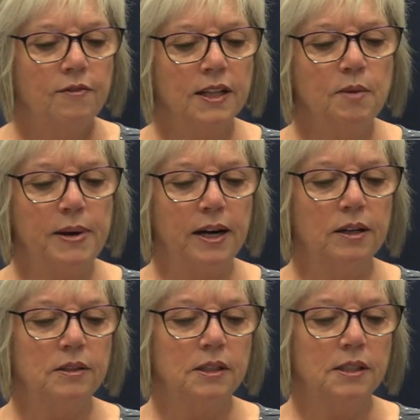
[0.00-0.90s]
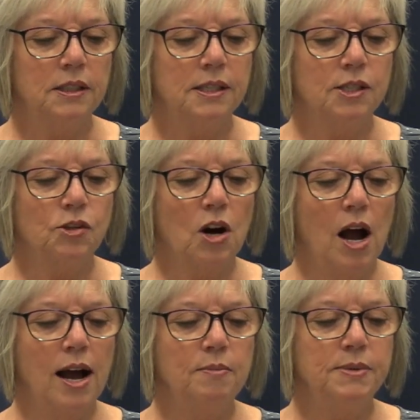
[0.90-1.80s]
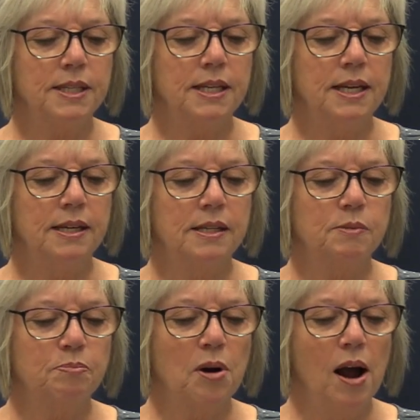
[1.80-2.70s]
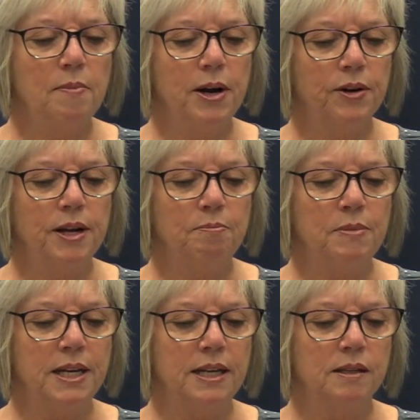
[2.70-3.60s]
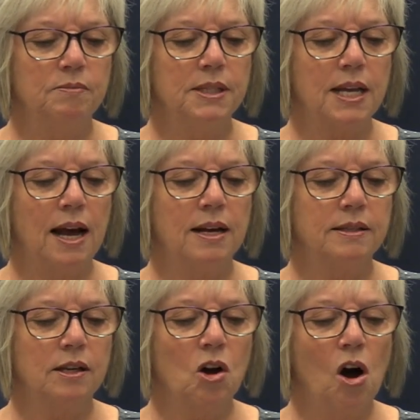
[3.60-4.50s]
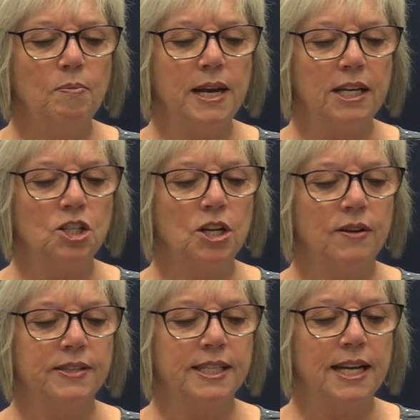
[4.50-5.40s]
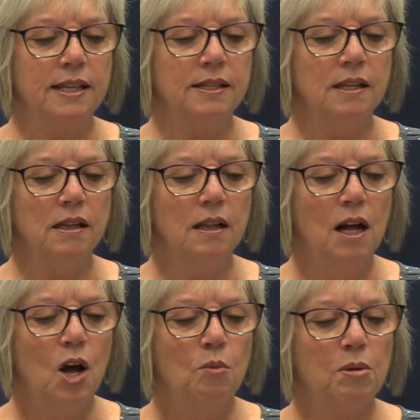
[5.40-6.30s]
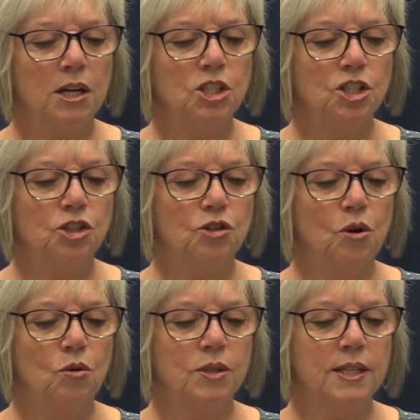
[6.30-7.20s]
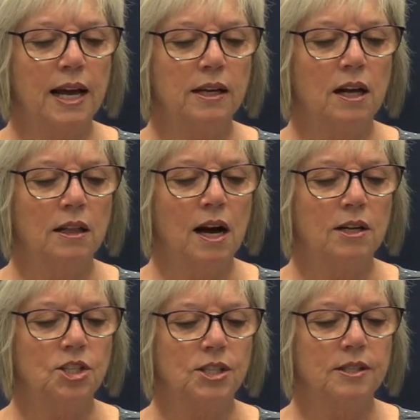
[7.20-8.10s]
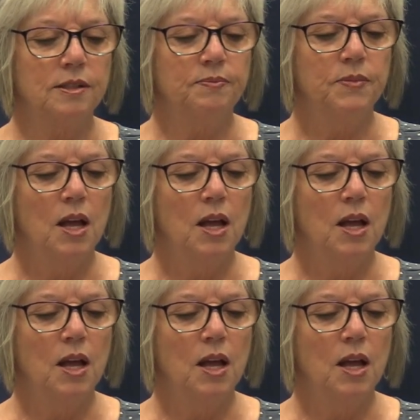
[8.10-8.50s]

Villemere describes his primary mediums as a combination of stencil, brush strokes, and collages.